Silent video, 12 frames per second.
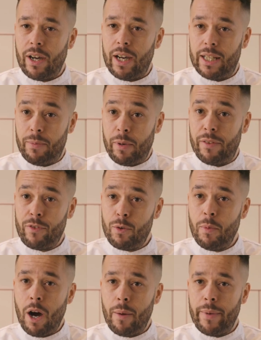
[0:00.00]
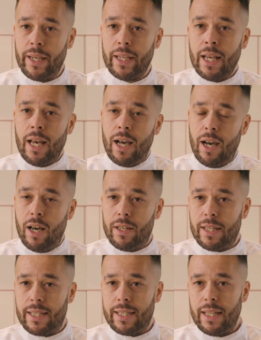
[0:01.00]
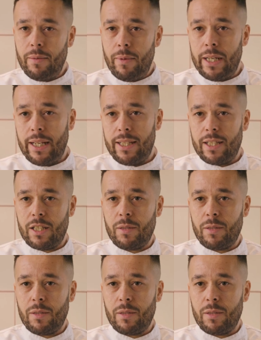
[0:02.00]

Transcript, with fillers: and a bit of umami. Uh, the cinnamon is a